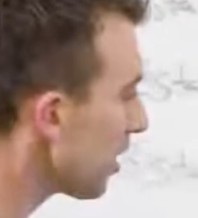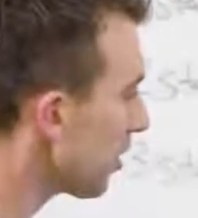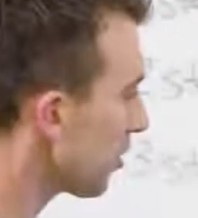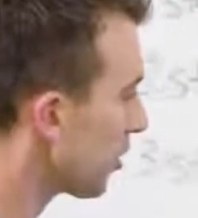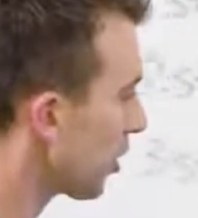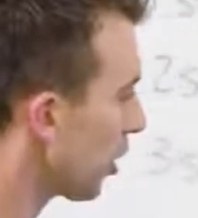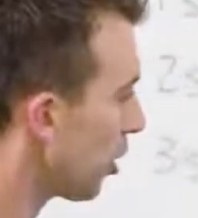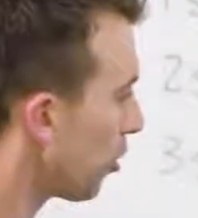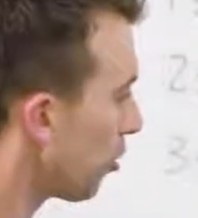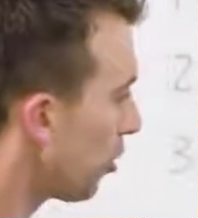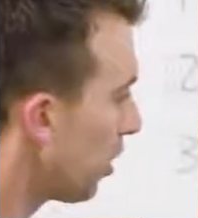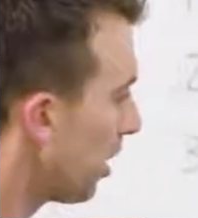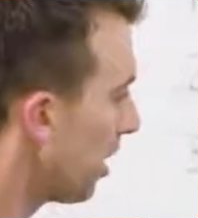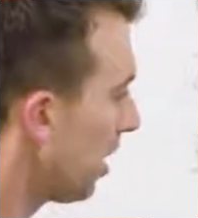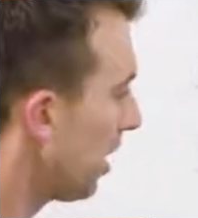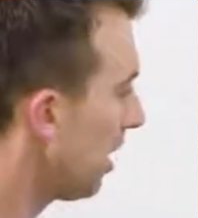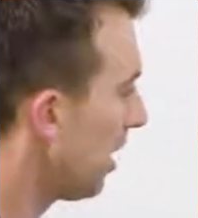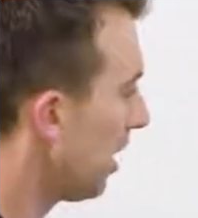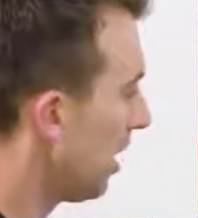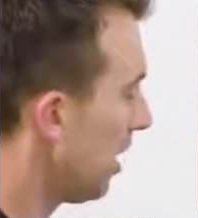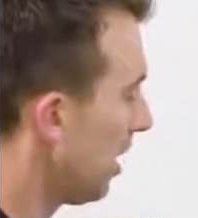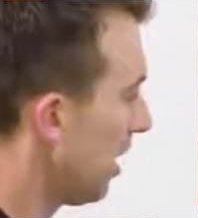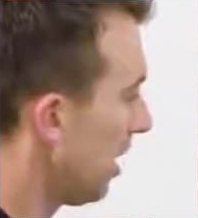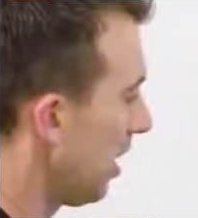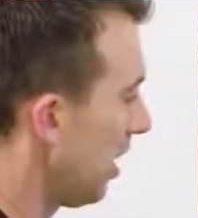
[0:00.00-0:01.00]
So
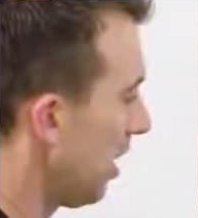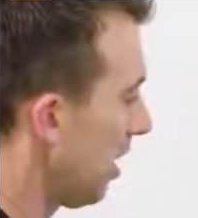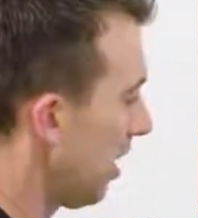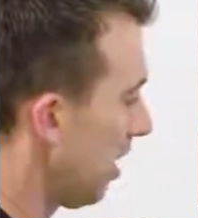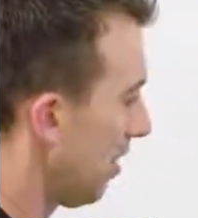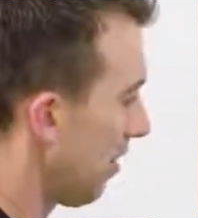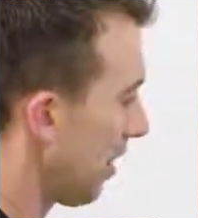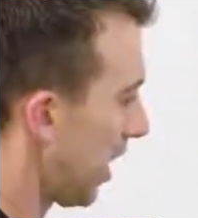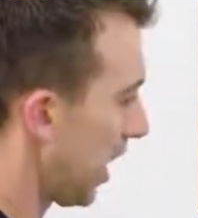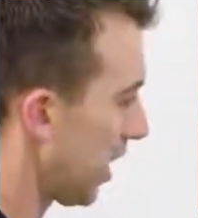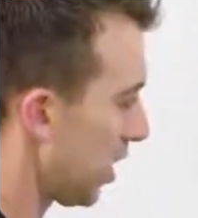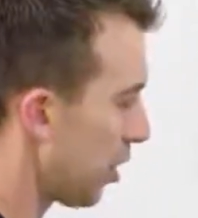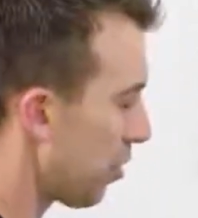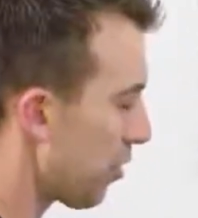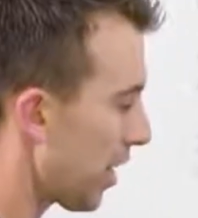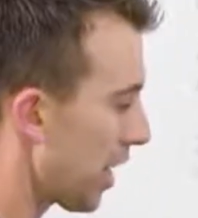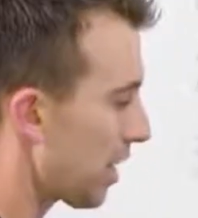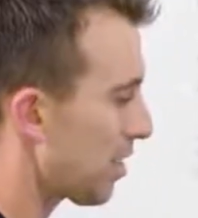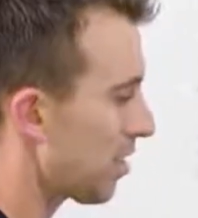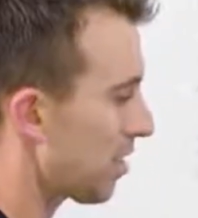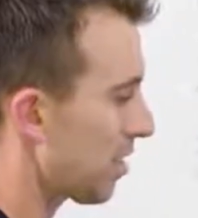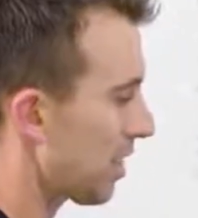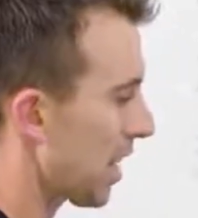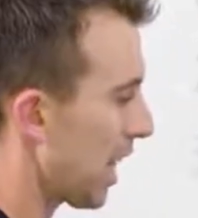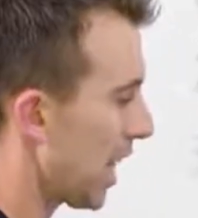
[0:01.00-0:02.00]
I know
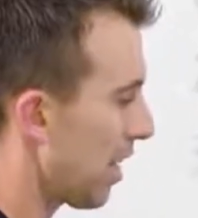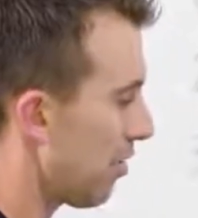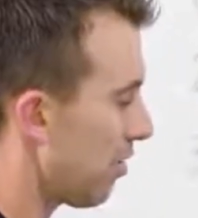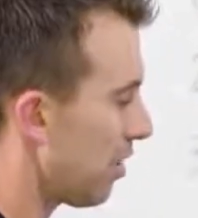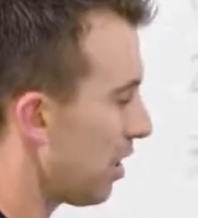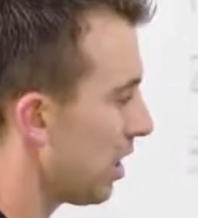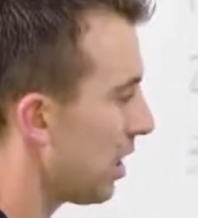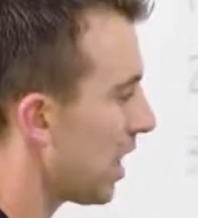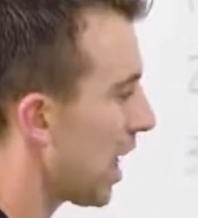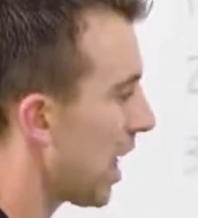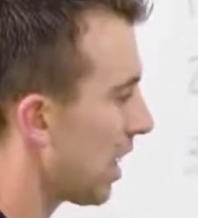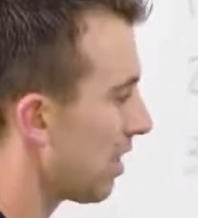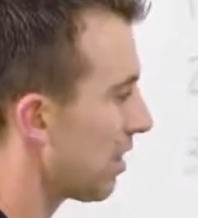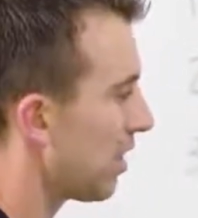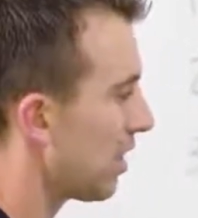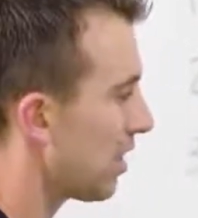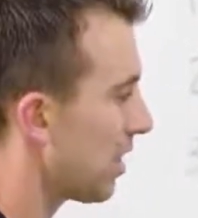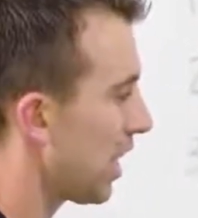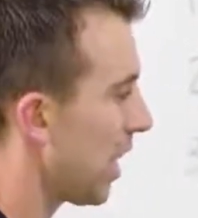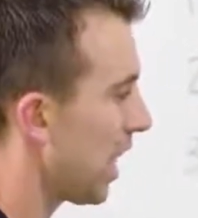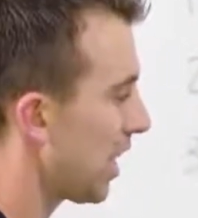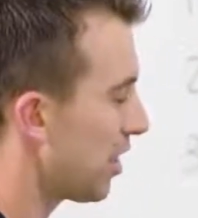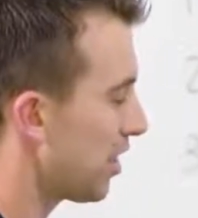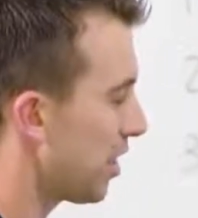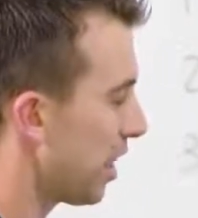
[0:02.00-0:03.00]
that's kind of a lot to
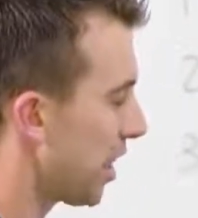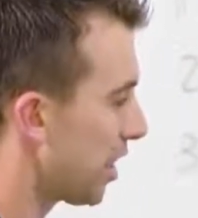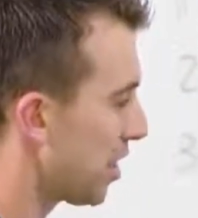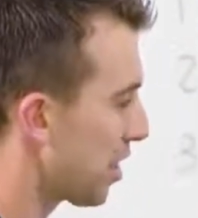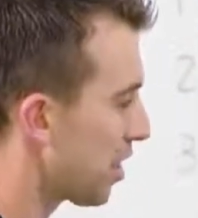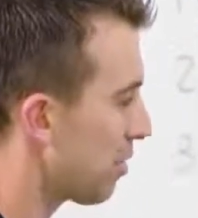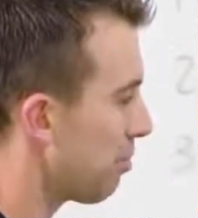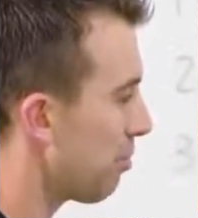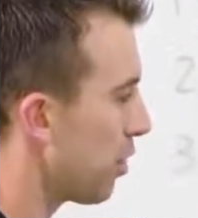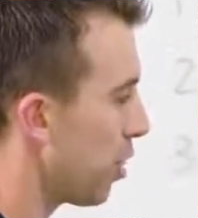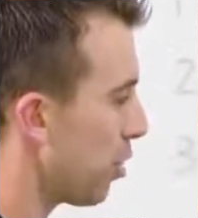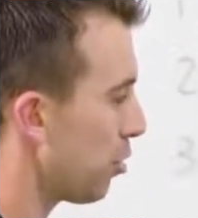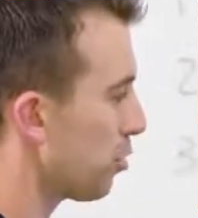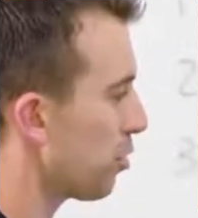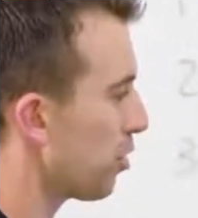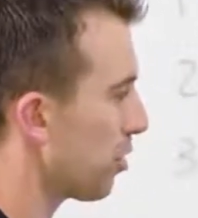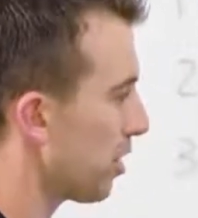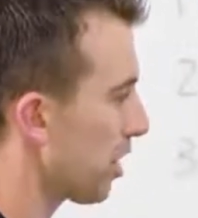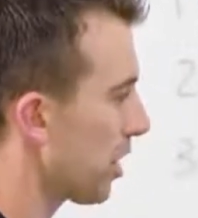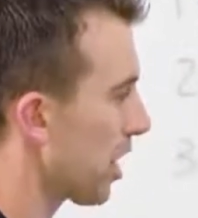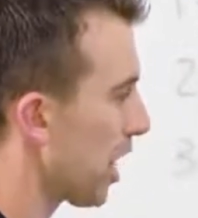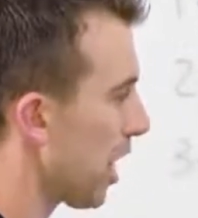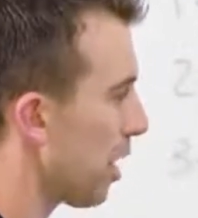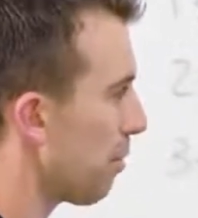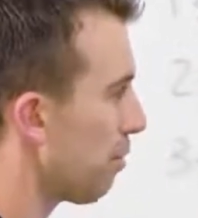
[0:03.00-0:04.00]
digest the bones of
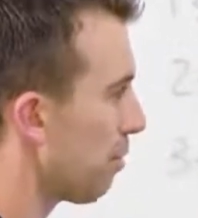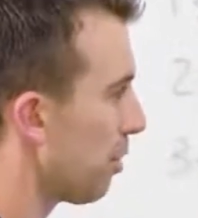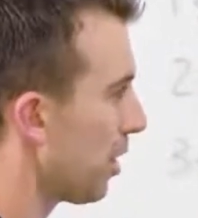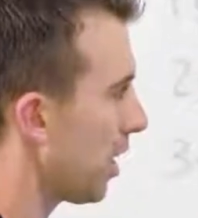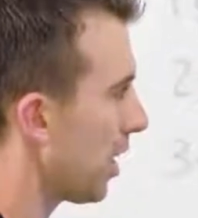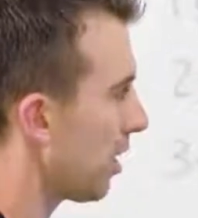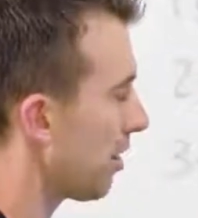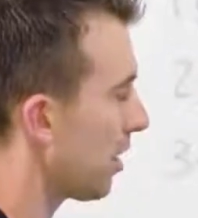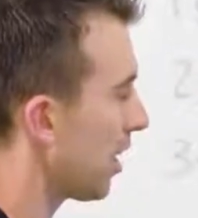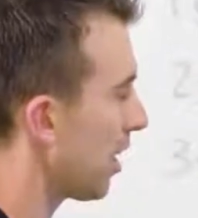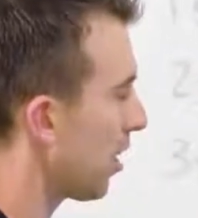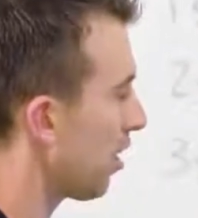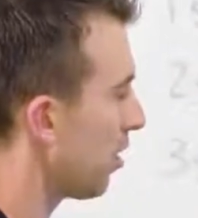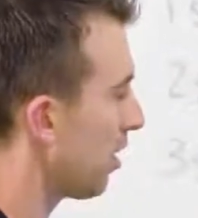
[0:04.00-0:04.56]
the comp plan